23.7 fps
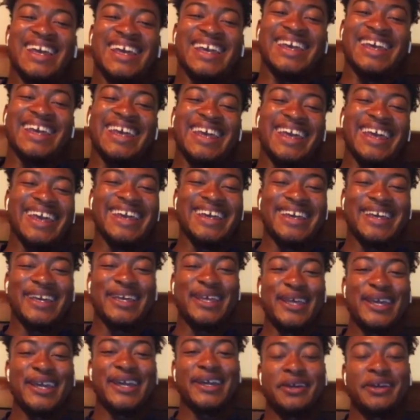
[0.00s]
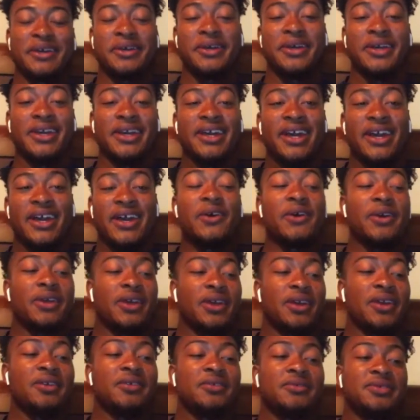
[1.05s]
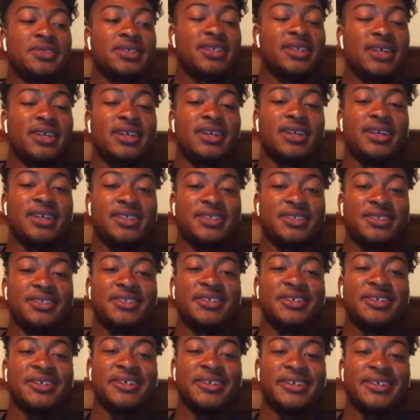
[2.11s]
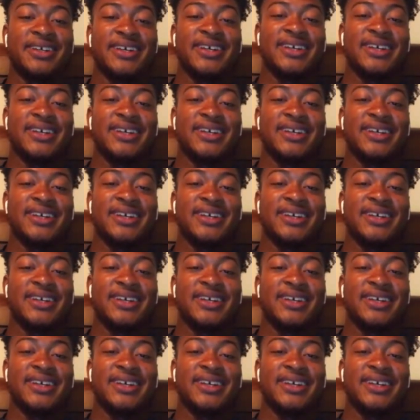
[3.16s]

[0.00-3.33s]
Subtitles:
Yeah, yeah. Oh yeah, it was good.